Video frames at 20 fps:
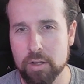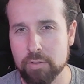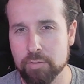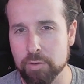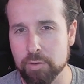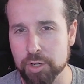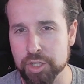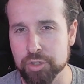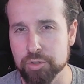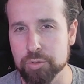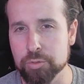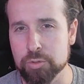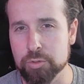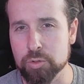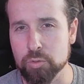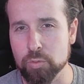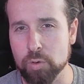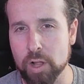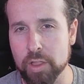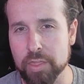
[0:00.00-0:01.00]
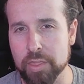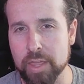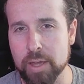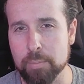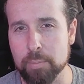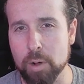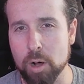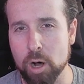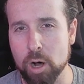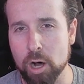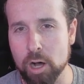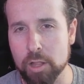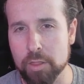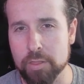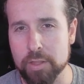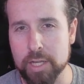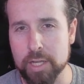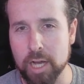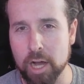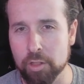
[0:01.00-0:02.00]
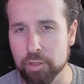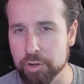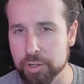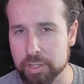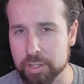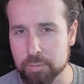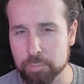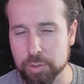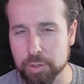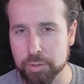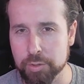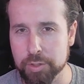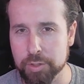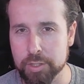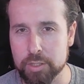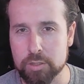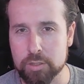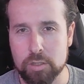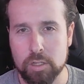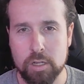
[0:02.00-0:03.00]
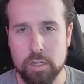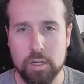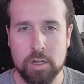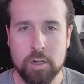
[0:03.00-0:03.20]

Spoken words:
for you to run them on the other computers.